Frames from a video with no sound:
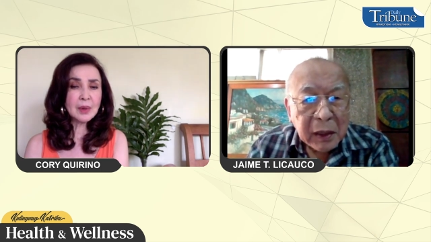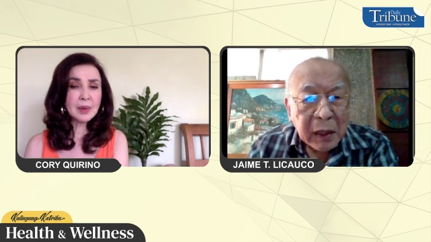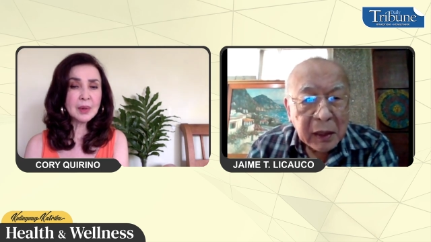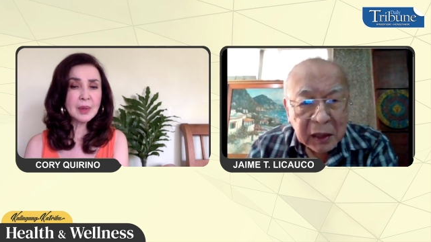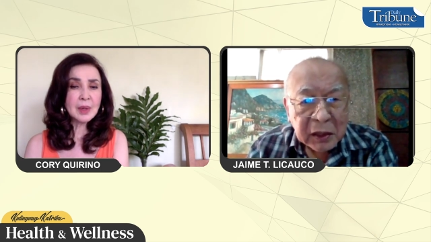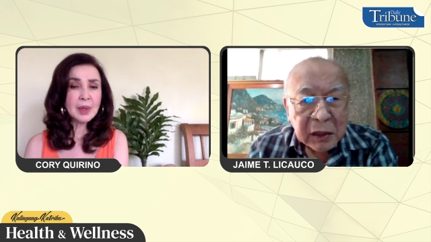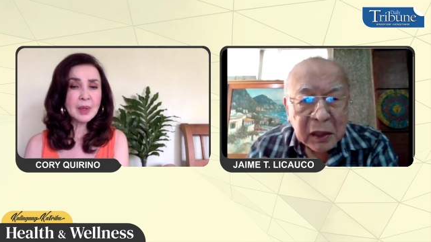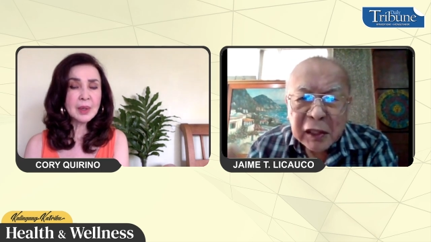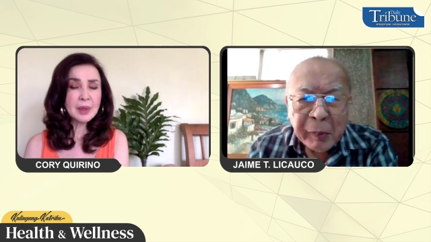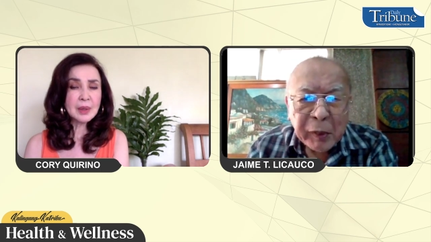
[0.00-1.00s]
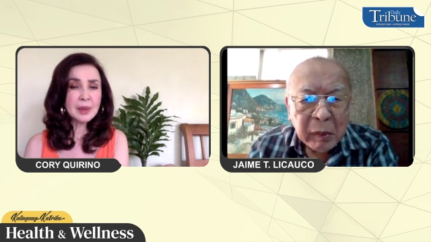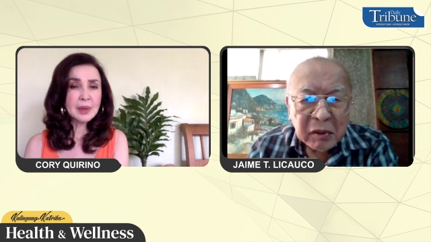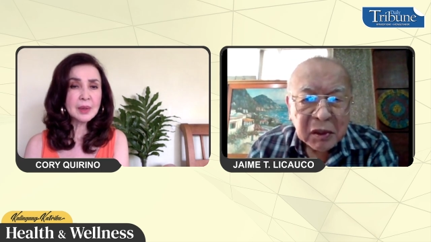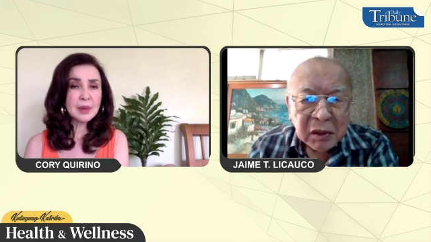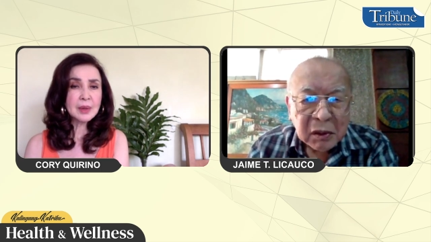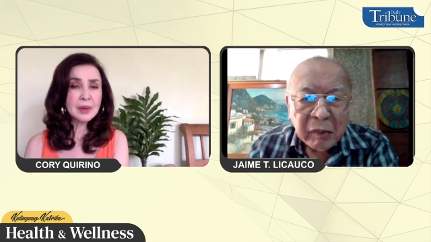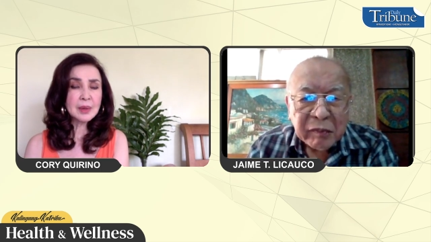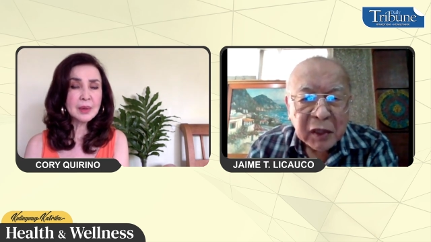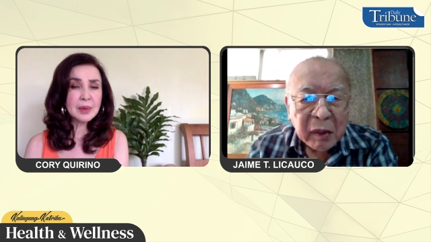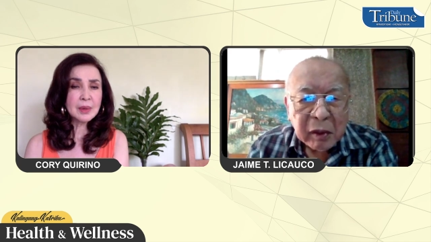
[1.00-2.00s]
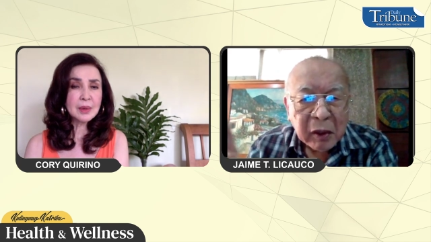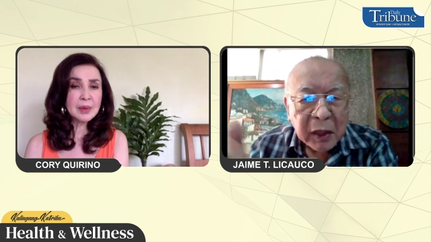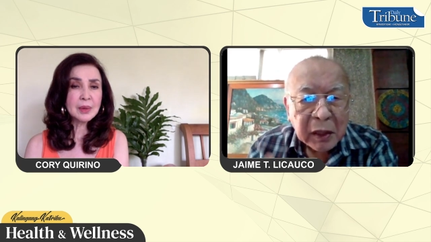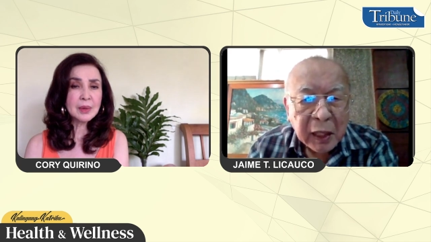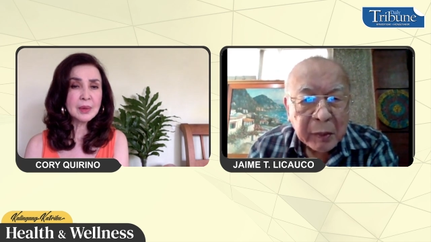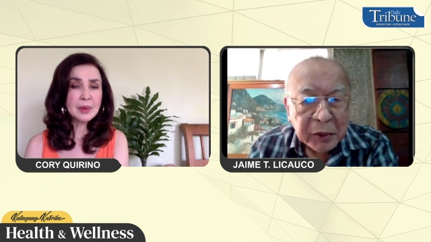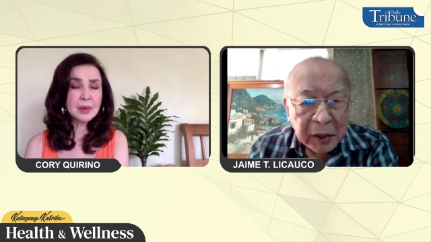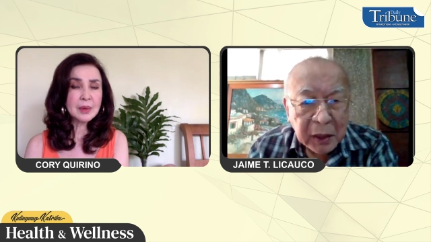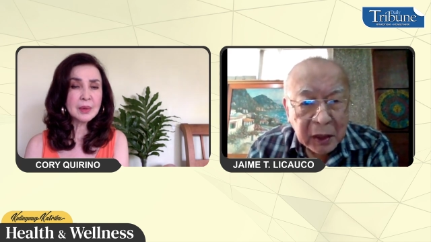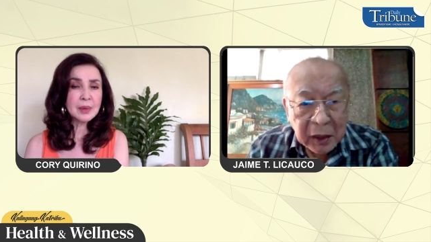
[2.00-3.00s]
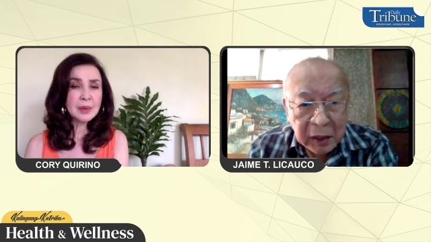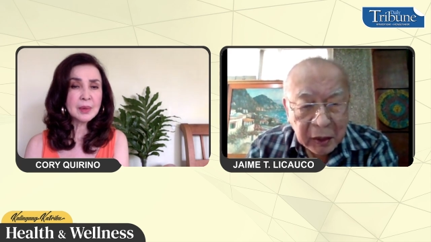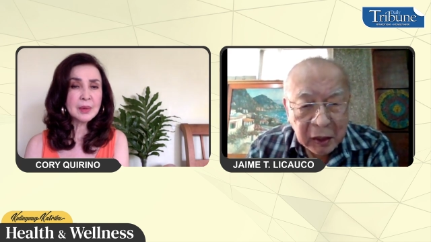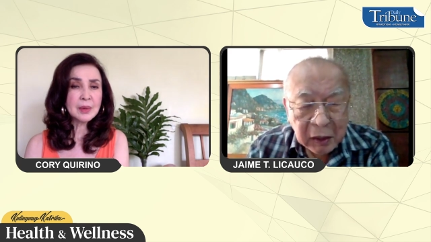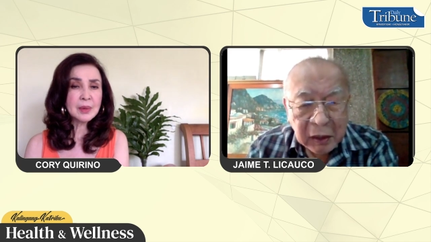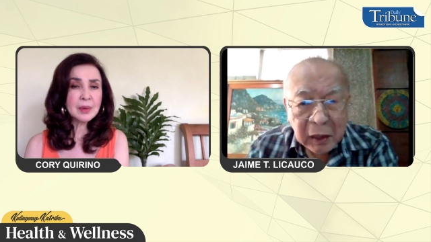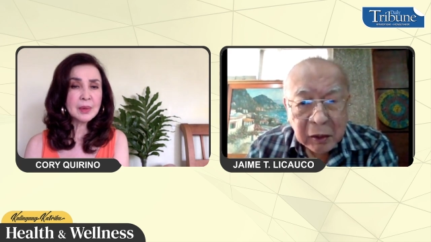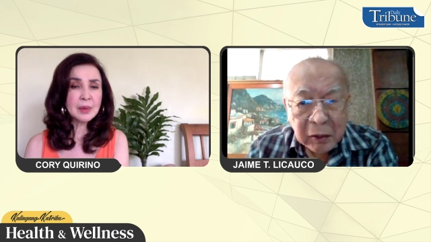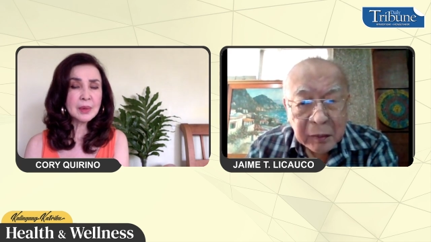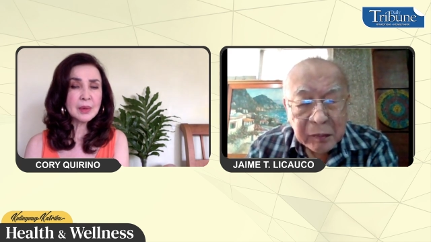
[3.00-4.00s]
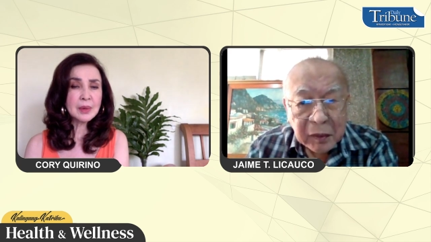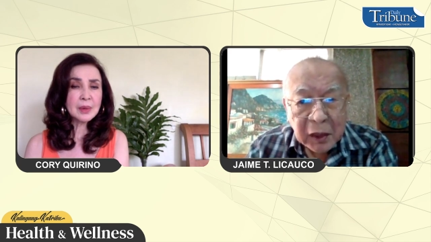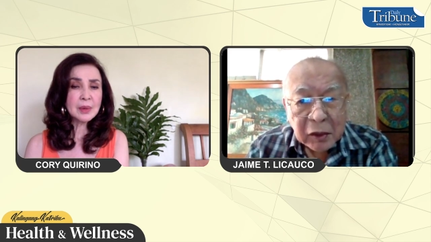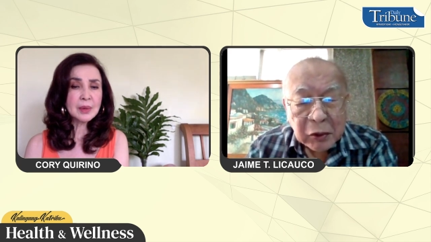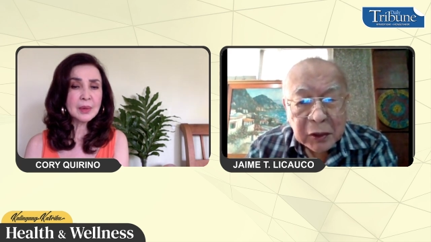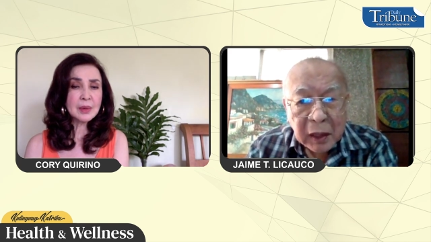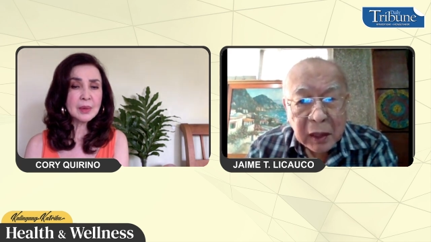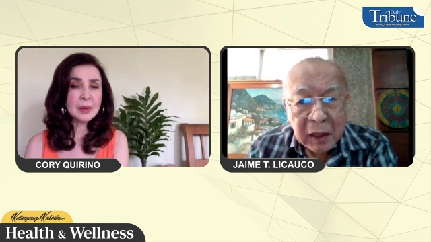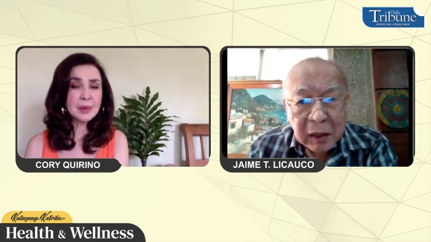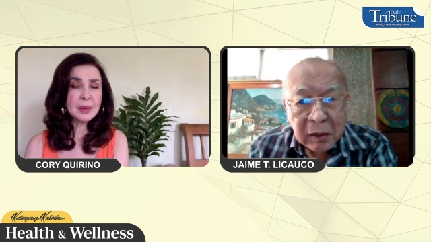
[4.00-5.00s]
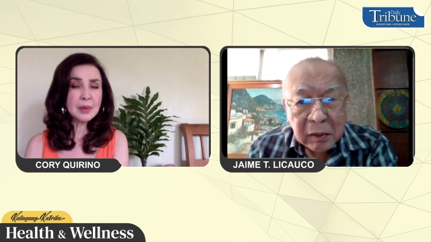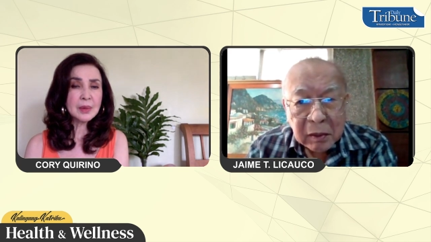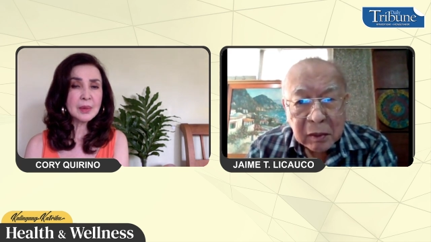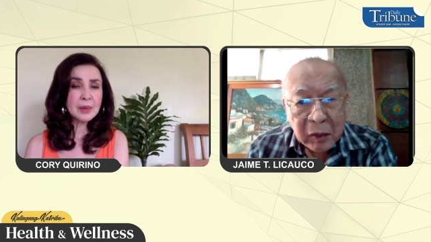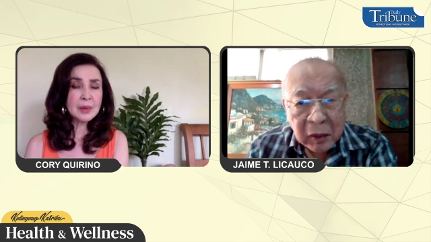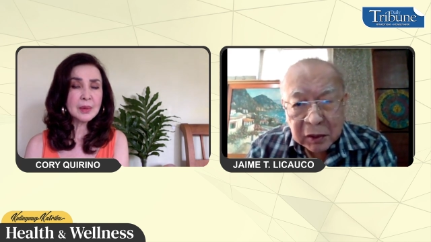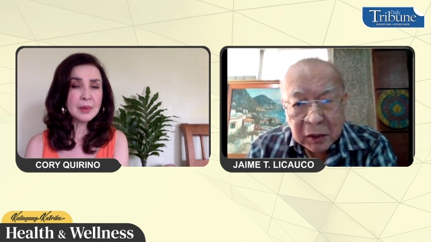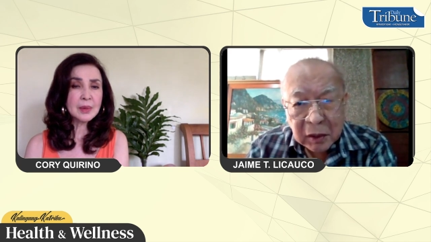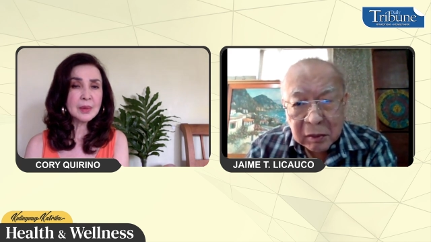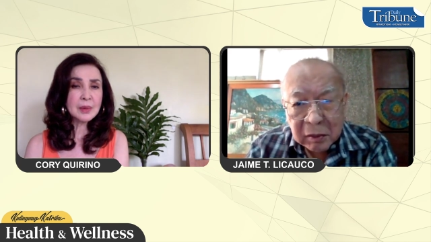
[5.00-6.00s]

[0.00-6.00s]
Speaker 1: And there has, it has happened about seven, seven or eight times in in ano dito sa sa